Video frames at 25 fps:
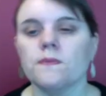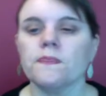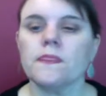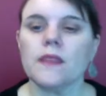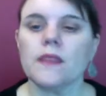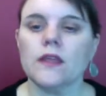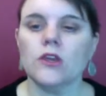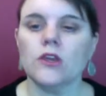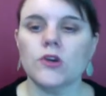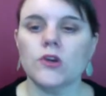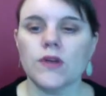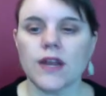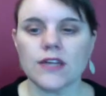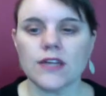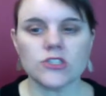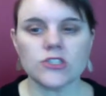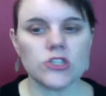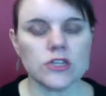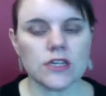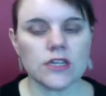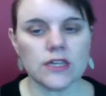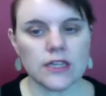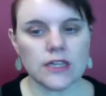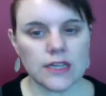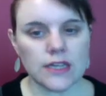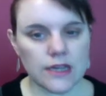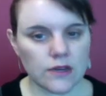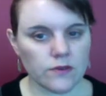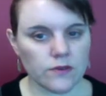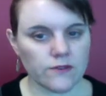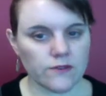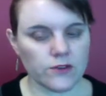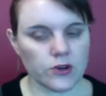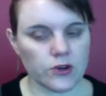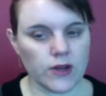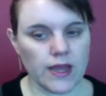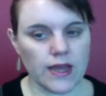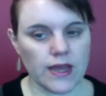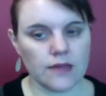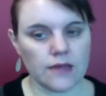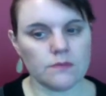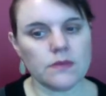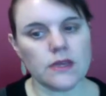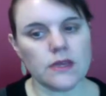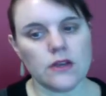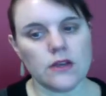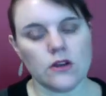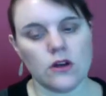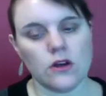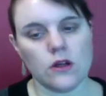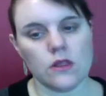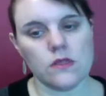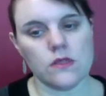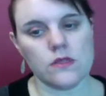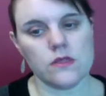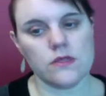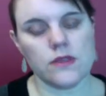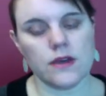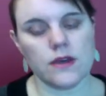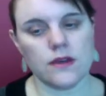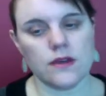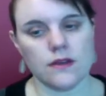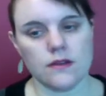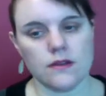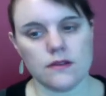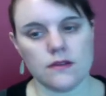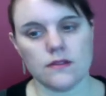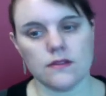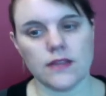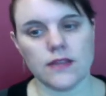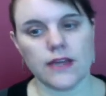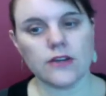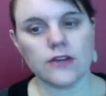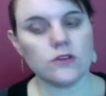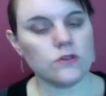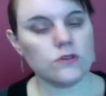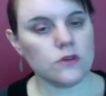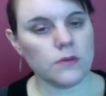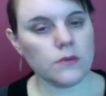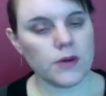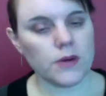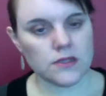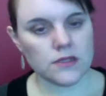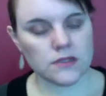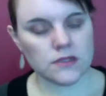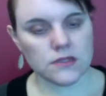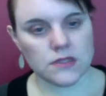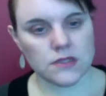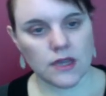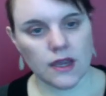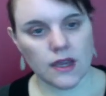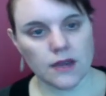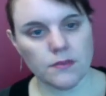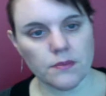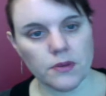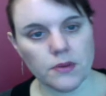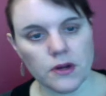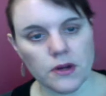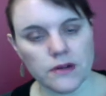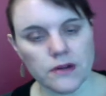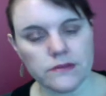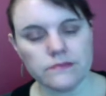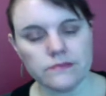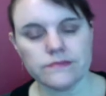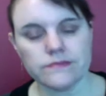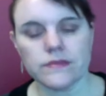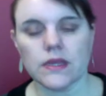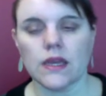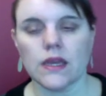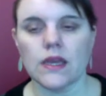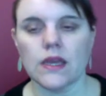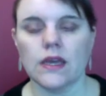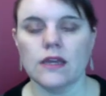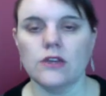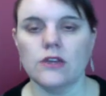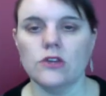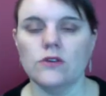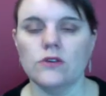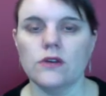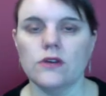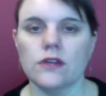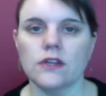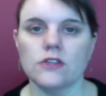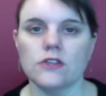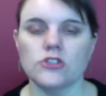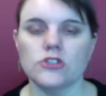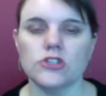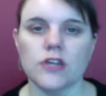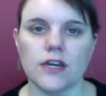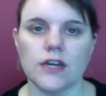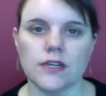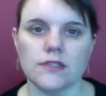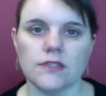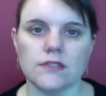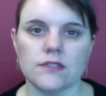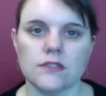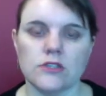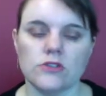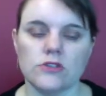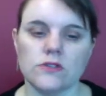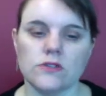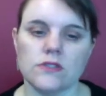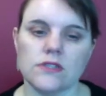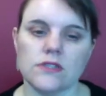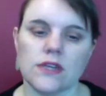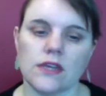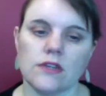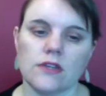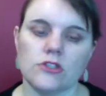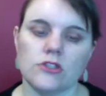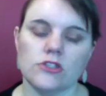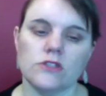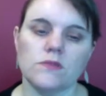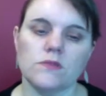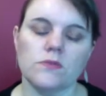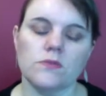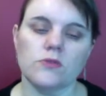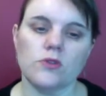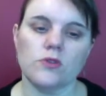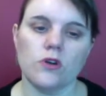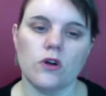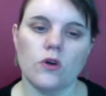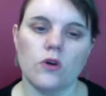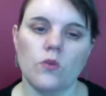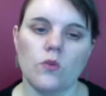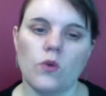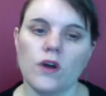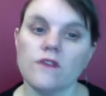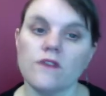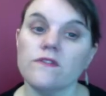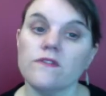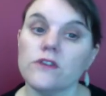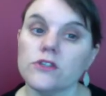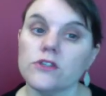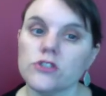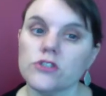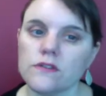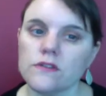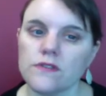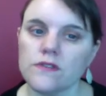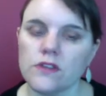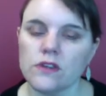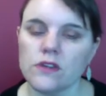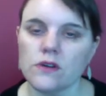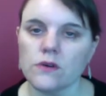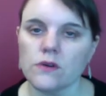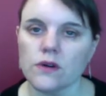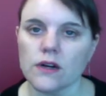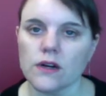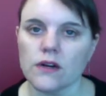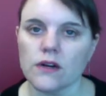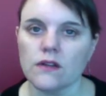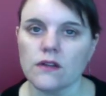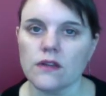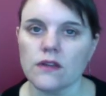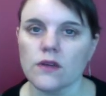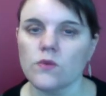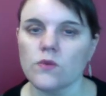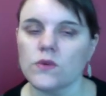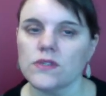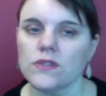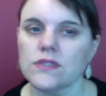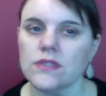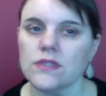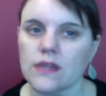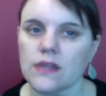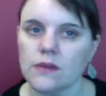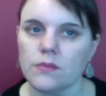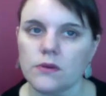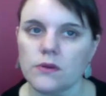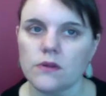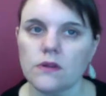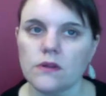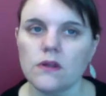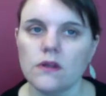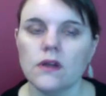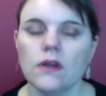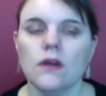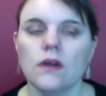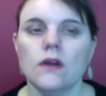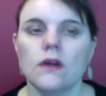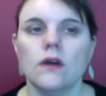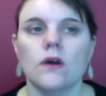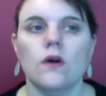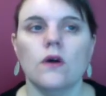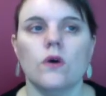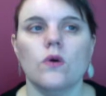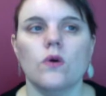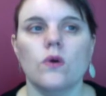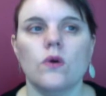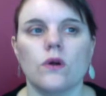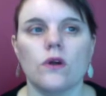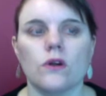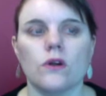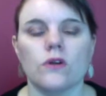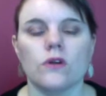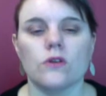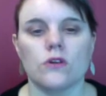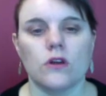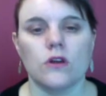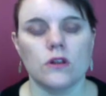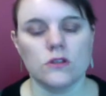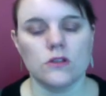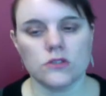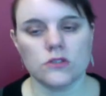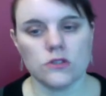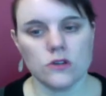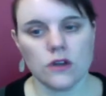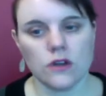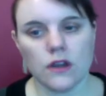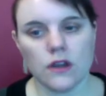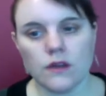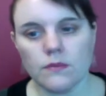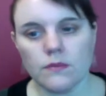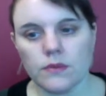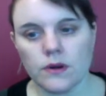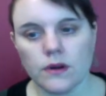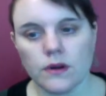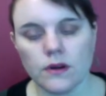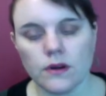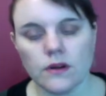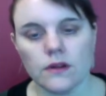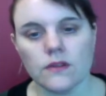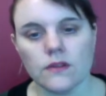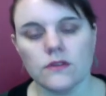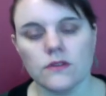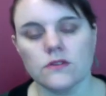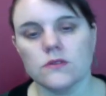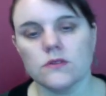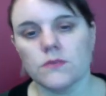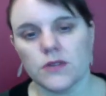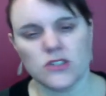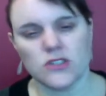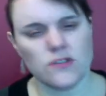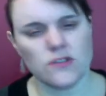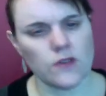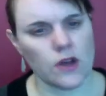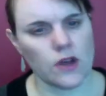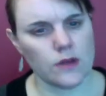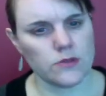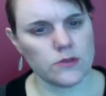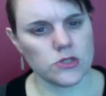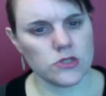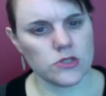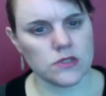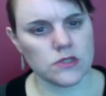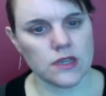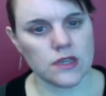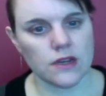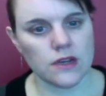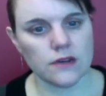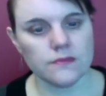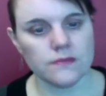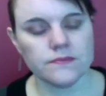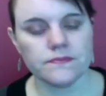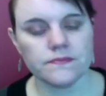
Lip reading: you can actually click, if you're an admin, on the let Googlebot decide part, and you can adjust, and you can say just crawl one version of the URL, like one sample, or crawl a certain number. There's a bunch of options there.